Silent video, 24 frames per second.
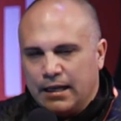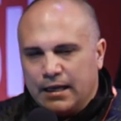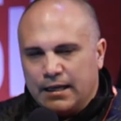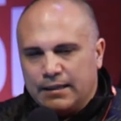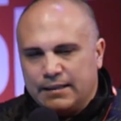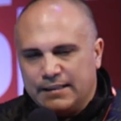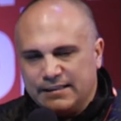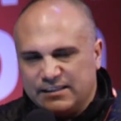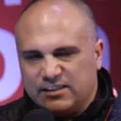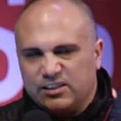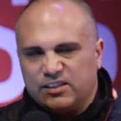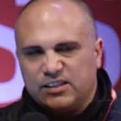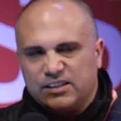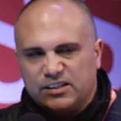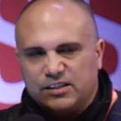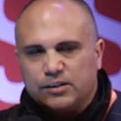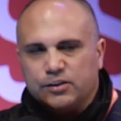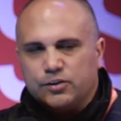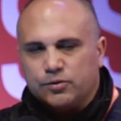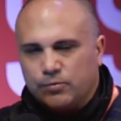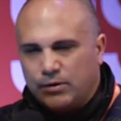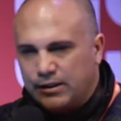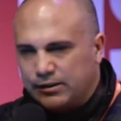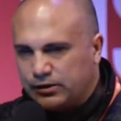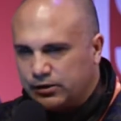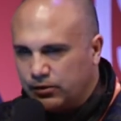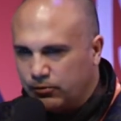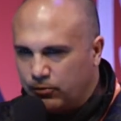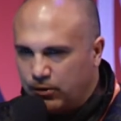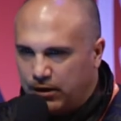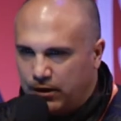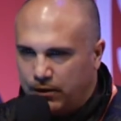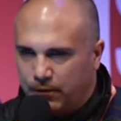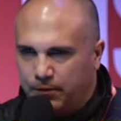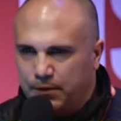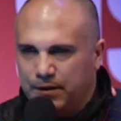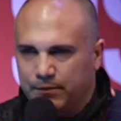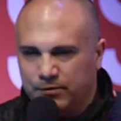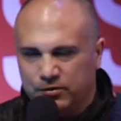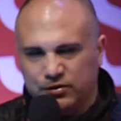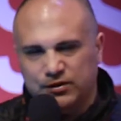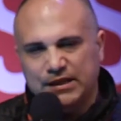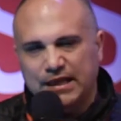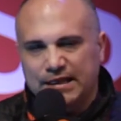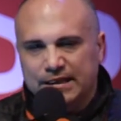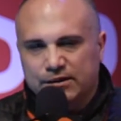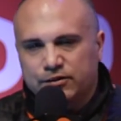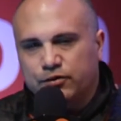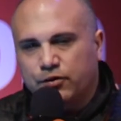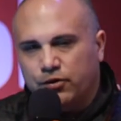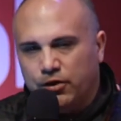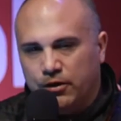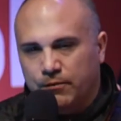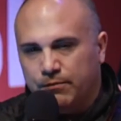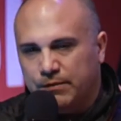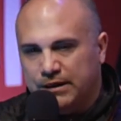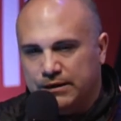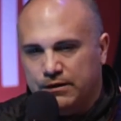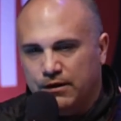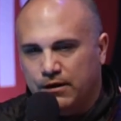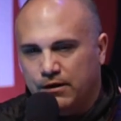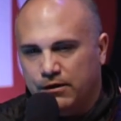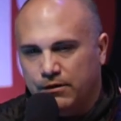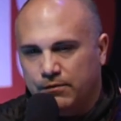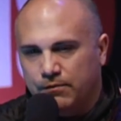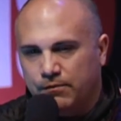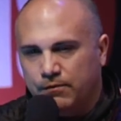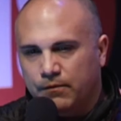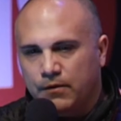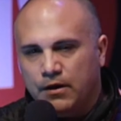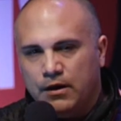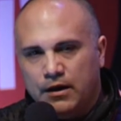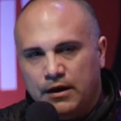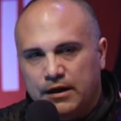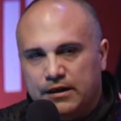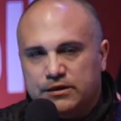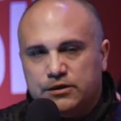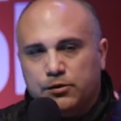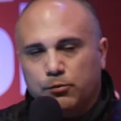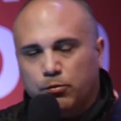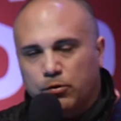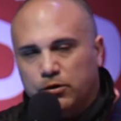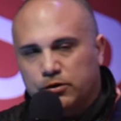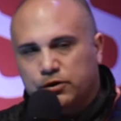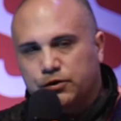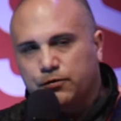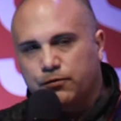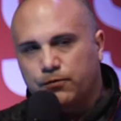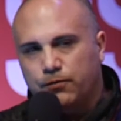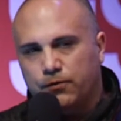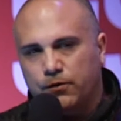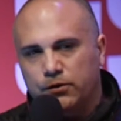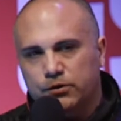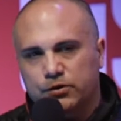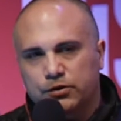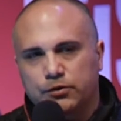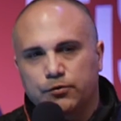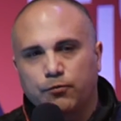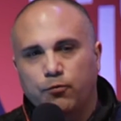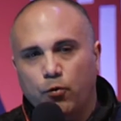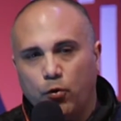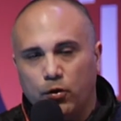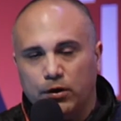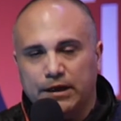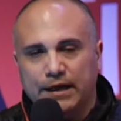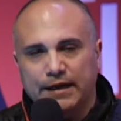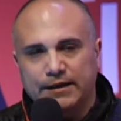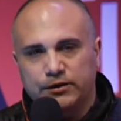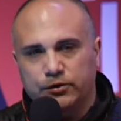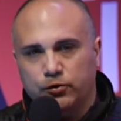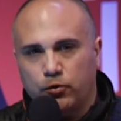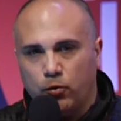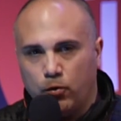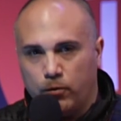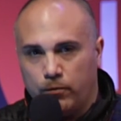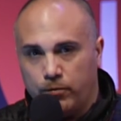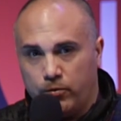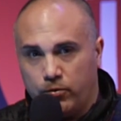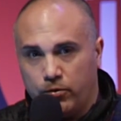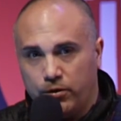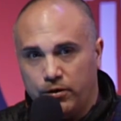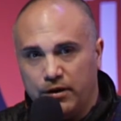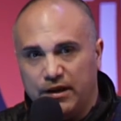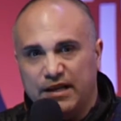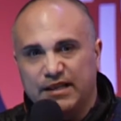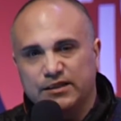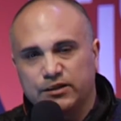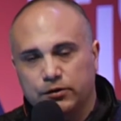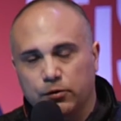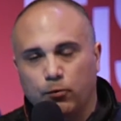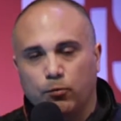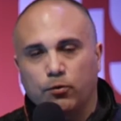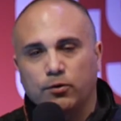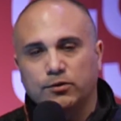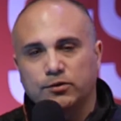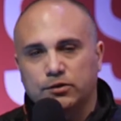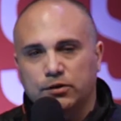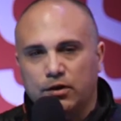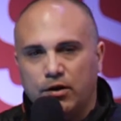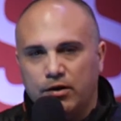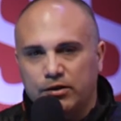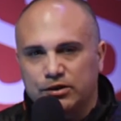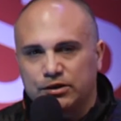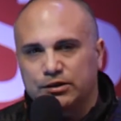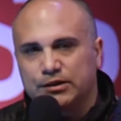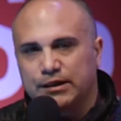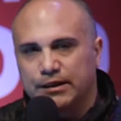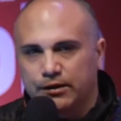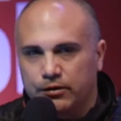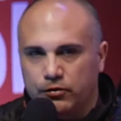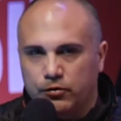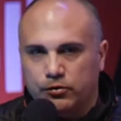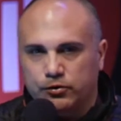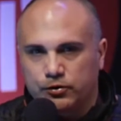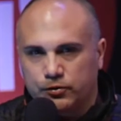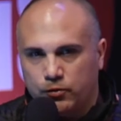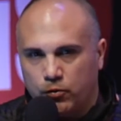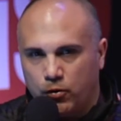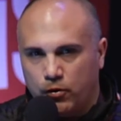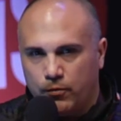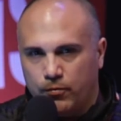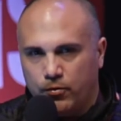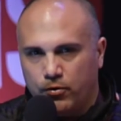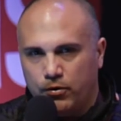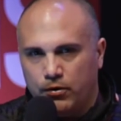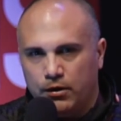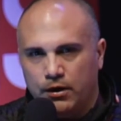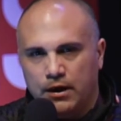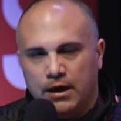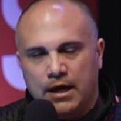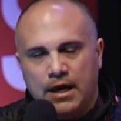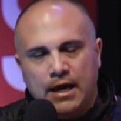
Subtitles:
This is a situation where people said this couldn't be done. It's the world's first 4K scoreboard. It's the world's largest indoor scoreboard.